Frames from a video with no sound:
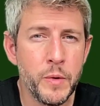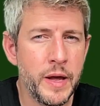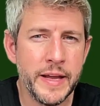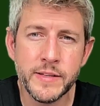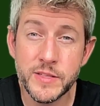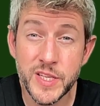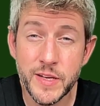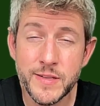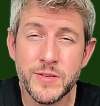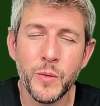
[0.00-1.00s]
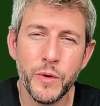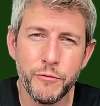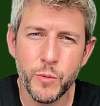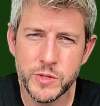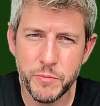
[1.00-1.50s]
indices with
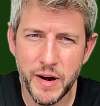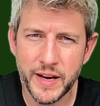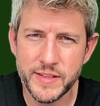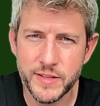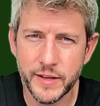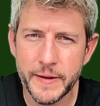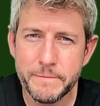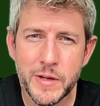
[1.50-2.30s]
rules of brackets, okay?